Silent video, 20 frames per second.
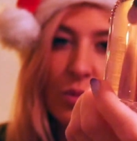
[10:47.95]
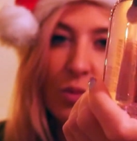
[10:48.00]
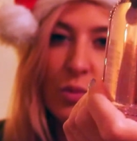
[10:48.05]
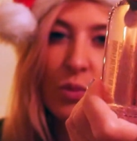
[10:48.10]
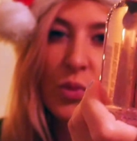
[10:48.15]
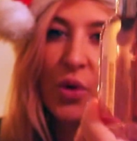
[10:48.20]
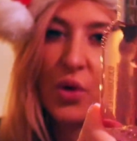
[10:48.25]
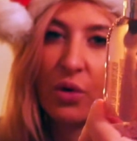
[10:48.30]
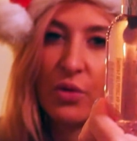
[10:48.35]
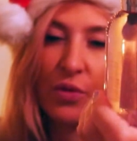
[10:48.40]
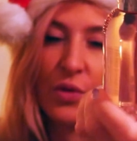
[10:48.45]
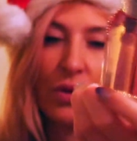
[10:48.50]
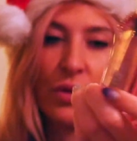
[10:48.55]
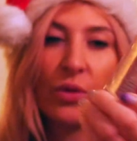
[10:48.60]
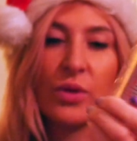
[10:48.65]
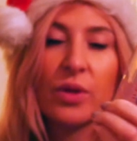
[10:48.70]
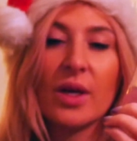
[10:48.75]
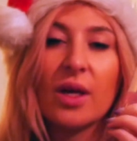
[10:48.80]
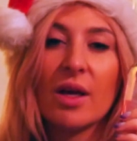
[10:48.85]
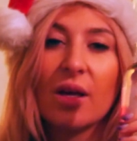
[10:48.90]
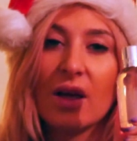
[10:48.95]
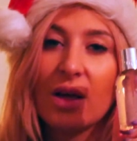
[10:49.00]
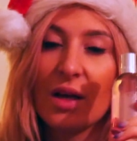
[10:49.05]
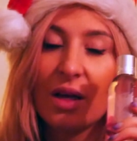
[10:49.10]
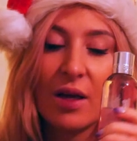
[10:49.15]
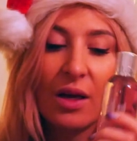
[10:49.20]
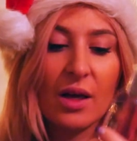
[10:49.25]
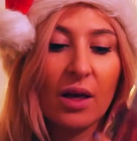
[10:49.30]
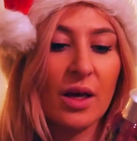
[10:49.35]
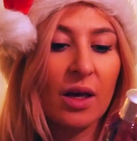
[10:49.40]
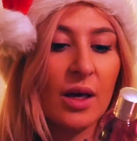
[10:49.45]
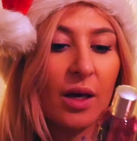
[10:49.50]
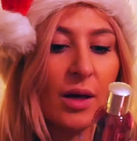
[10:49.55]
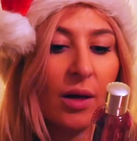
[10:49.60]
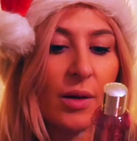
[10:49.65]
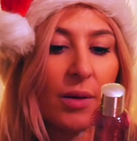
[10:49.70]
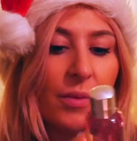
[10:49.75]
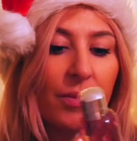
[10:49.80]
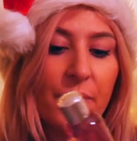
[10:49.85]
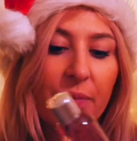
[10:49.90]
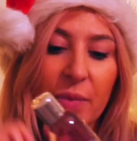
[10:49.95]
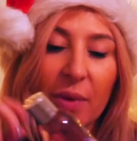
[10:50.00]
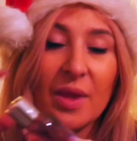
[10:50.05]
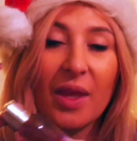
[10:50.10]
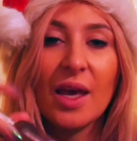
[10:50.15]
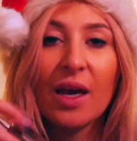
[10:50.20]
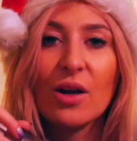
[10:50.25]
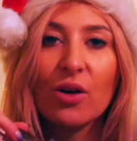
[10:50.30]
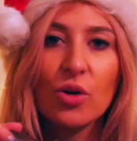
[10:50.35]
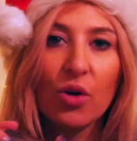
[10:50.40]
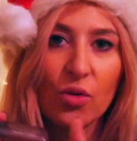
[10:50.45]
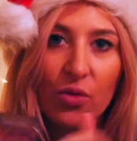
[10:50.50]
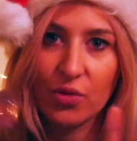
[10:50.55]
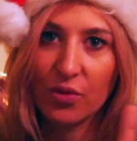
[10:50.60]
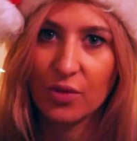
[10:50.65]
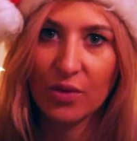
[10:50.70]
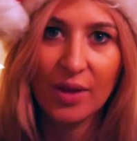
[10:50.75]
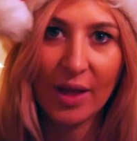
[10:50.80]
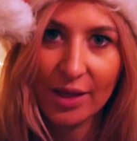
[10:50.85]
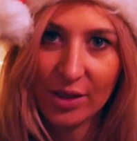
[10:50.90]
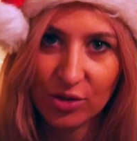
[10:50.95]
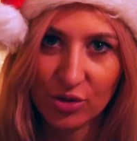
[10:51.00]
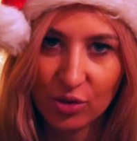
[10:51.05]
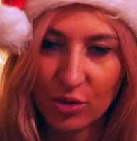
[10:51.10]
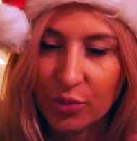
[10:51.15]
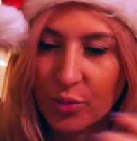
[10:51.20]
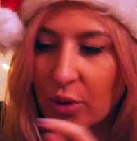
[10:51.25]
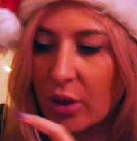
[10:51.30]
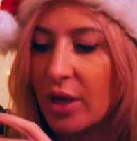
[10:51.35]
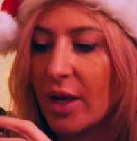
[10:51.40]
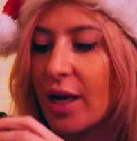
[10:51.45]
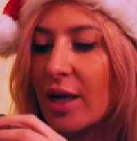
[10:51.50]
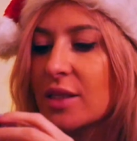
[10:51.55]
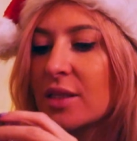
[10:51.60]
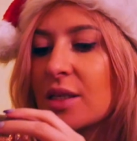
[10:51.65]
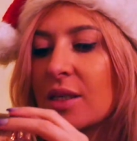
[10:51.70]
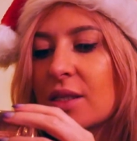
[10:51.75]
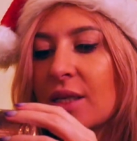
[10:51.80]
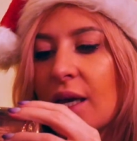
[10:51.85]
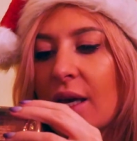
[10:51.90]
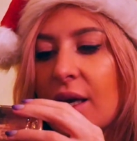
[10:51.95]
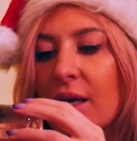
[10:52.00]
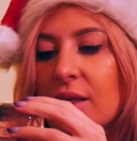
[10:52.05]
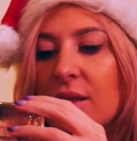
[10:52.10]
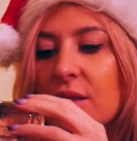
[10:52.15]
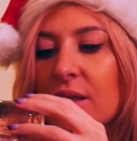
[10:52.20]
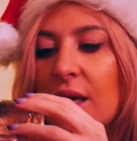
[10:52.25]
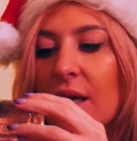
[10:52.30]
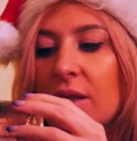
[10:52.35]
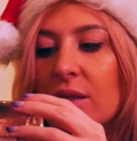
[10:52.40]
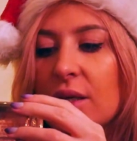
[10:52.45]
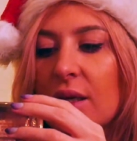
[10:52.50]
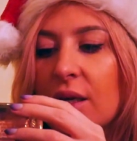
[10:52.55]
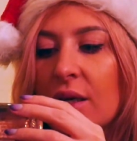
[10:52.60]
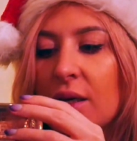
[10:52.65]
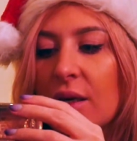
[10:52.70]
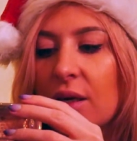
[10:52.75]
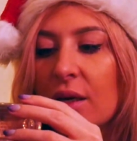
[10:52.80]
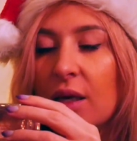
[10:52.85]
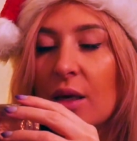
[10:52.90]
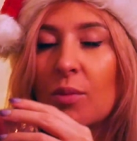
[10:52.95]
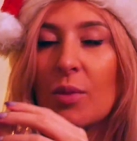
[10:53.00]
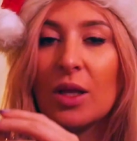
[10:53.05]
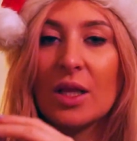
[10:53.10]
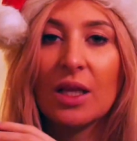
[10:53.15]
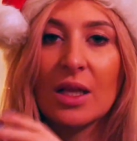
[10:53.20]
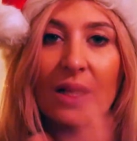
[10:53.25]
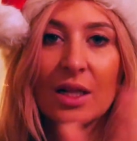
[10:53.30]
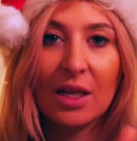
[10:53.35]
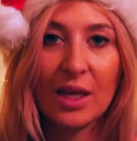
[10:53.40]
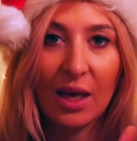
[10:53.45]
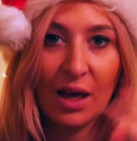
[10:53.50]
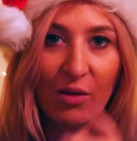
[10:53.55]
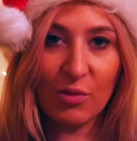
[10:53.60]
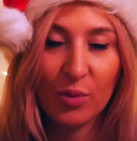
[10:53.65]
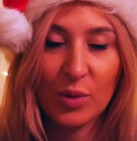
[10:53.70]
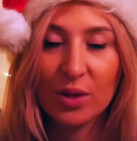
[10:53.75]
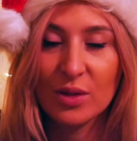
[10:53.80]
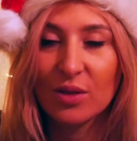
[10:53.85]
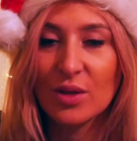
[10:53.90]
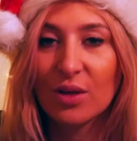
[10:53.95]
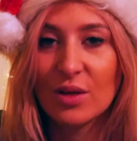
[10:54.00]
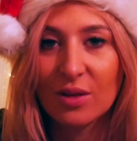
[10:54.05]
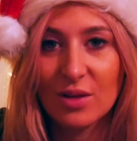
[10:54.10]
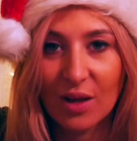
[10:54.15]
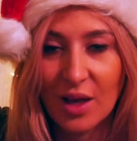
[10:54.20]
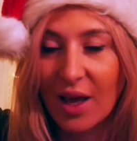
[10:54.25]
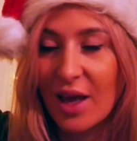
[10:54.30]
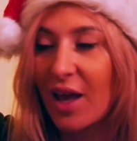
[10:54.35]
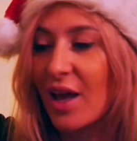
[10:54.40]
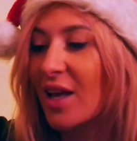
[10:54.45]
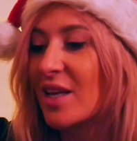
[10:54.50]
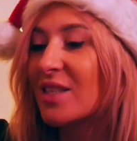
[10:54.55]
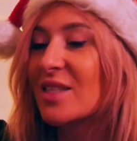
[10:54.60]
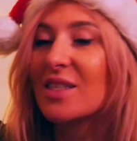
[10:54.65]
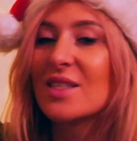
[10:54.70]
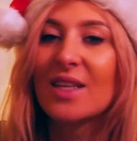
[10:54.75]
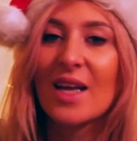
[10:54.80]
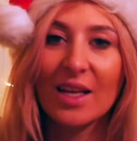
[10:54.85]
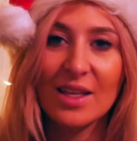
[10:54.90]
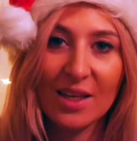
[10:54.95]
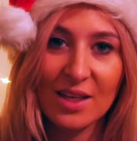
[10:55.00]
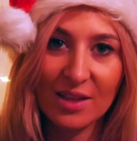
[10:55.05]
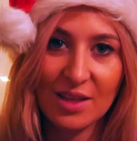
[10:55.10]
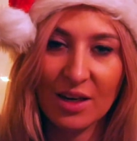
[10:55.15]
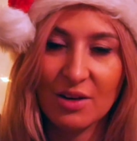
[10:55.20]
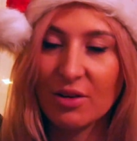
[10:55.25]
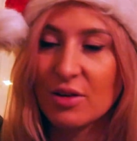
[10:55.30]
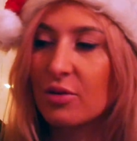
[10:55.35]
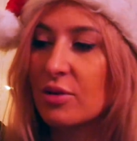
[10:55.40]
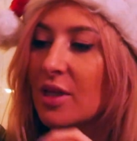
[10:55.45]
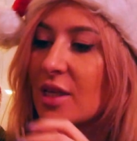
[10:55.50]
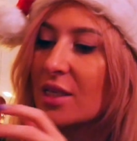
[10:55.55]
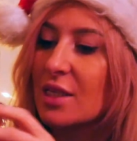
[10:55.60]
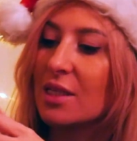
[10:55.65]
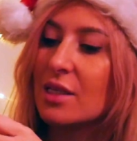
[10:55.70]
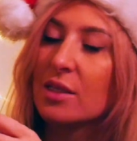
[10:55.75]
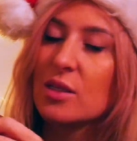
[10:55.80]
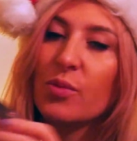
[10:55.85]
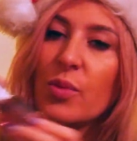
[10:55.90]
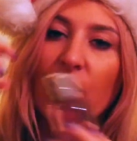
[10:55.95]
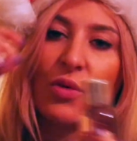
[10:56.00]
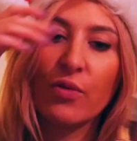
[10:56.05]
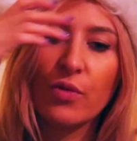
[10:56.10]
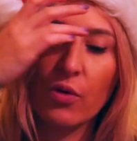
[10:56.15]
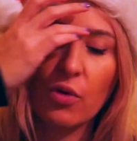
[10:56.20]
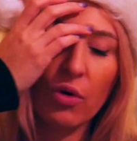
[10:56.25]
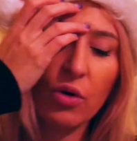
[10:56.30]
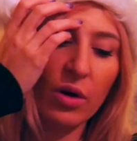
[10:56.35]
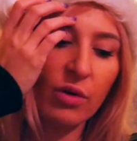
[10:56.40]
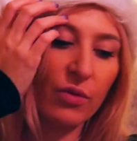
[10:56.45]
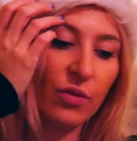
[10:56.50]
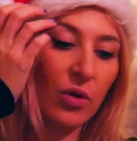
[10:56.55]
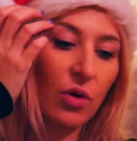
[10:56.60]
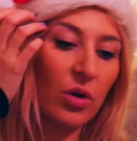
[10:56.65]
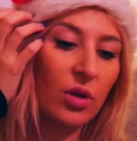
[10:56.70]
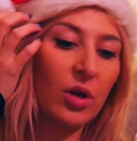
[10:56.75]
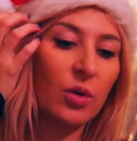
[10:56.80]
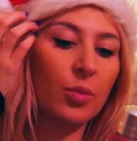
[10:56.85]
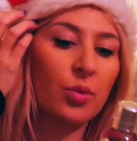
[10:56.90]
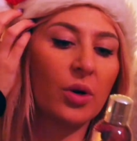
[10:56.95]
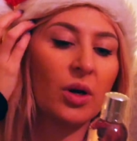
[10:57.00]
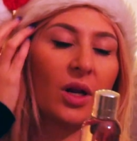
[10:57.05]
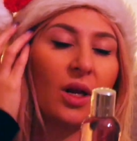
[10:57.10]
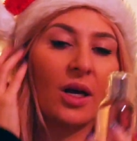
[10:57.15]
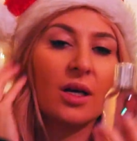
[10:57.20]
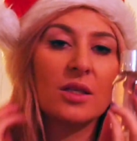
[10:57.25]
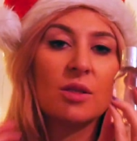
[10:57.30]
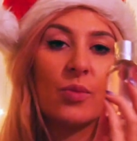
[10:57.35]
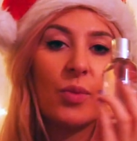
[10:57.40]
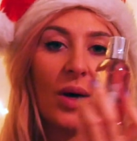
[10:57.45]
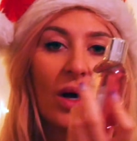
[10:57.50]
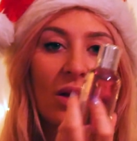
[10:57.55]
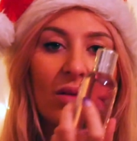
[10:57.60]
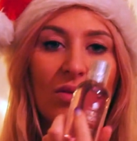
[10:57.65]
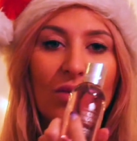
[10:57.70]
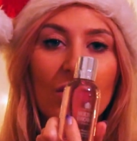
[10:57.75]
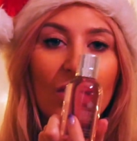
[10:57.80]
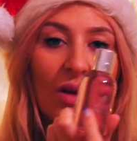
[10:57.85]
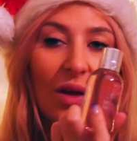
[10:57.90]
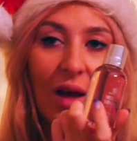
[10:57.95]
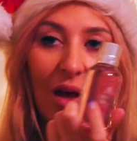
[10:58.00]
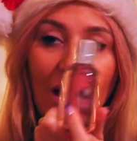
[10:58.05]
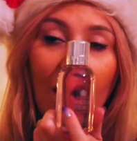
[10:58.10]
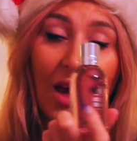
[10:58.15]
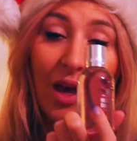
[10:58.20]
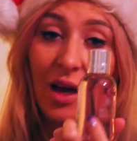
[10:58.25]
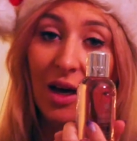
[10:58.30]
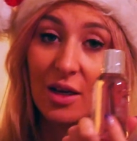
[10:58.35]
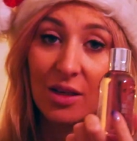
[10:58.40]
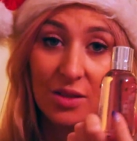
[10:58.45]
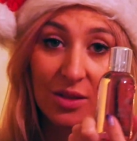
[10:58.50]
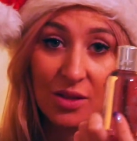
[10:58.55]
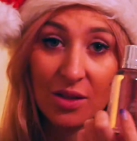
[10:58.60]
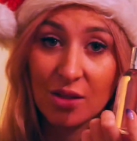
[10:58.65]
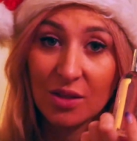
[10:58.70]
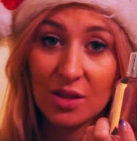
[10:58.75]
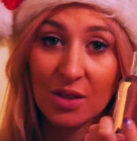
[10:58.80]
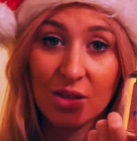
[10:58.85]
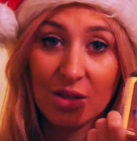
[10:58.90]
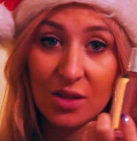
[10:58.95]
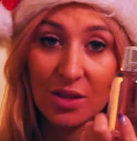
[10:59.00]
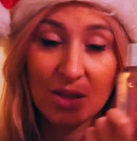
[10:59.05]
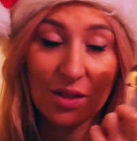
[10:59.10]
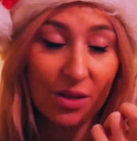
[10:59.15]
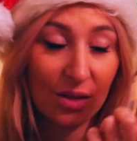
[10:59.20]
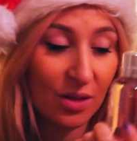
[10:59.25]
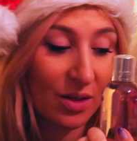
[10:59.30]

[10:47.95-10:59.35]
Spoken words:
Beautiful. They are not natural products, this I can tell immediately. I've been studying their ingredients list before for other products, but hey guys, this is